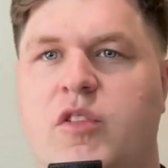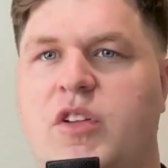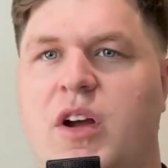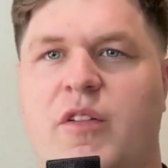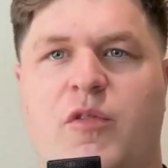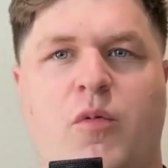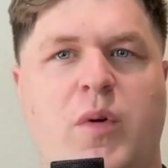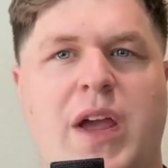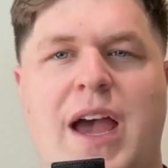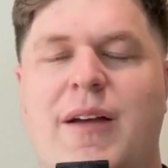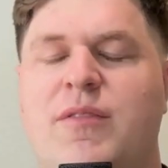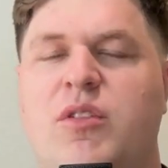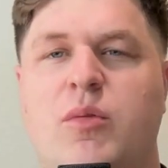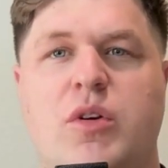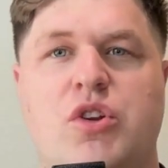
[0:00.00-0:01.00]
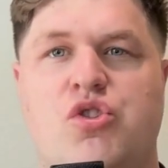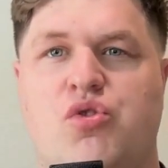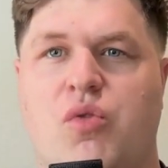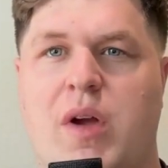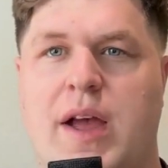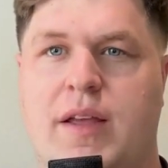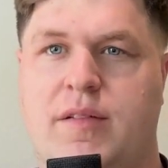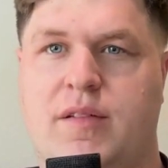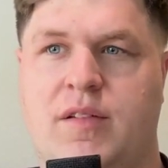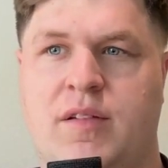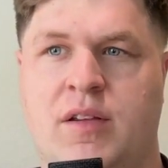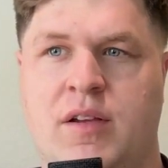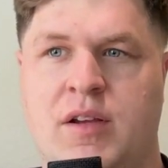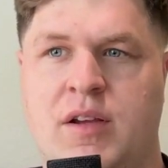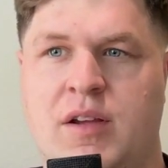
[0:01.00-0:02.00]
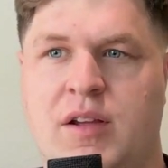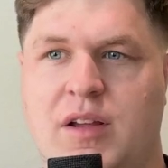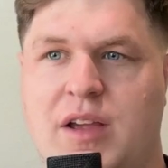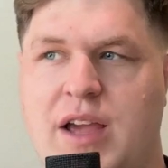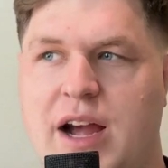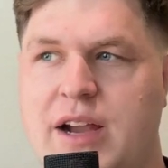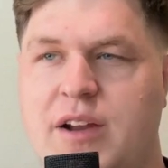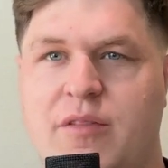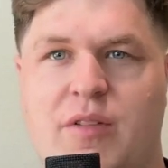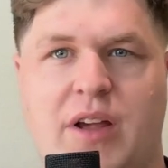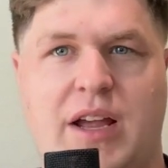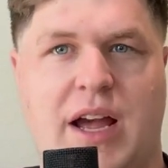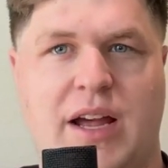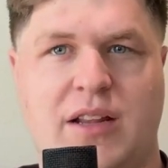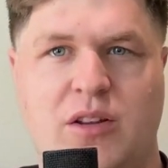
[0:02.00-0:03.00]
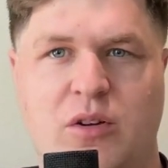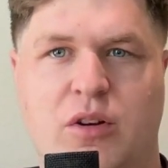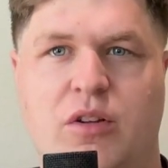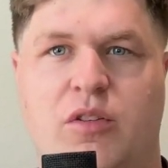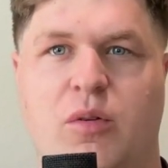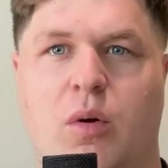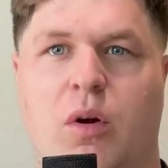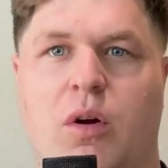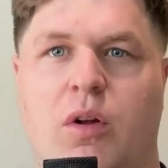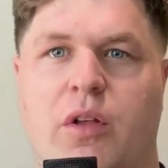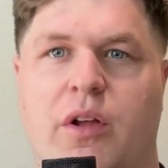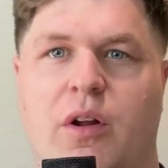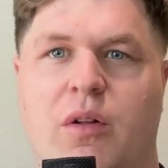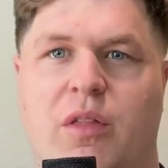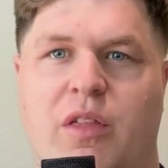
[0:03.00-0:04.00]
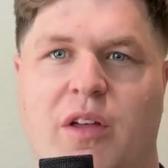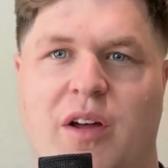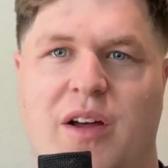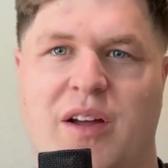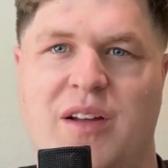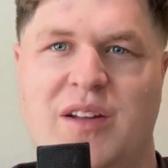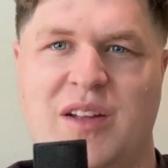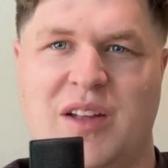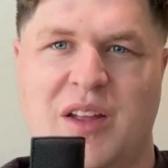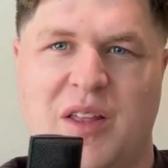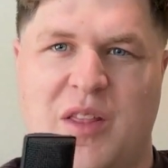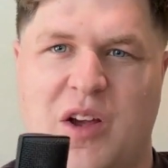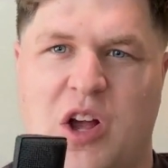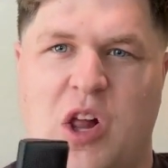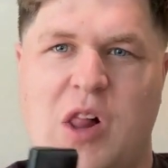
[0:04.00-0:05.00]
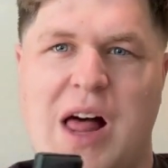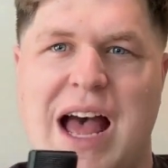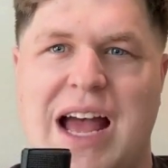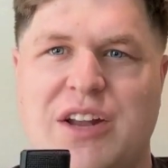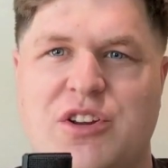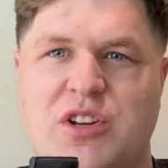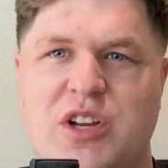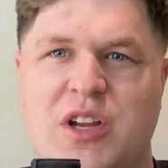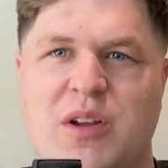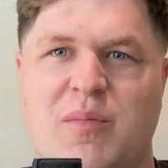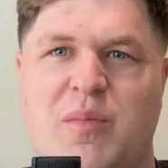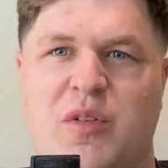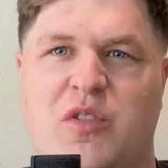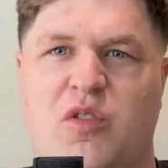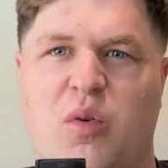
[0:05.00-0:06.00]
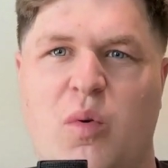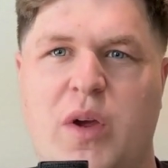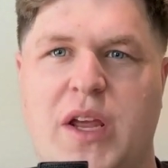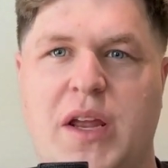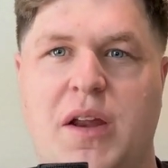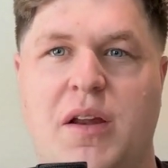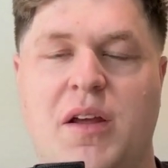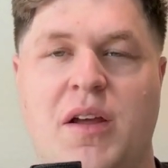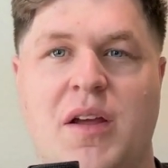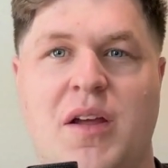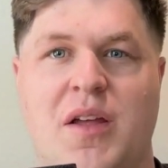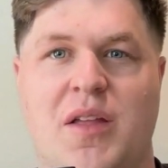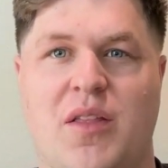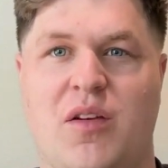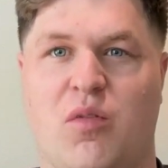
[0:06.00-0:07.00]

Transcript: off, we have to address, kind of like I alluded to earlier, the clashing between the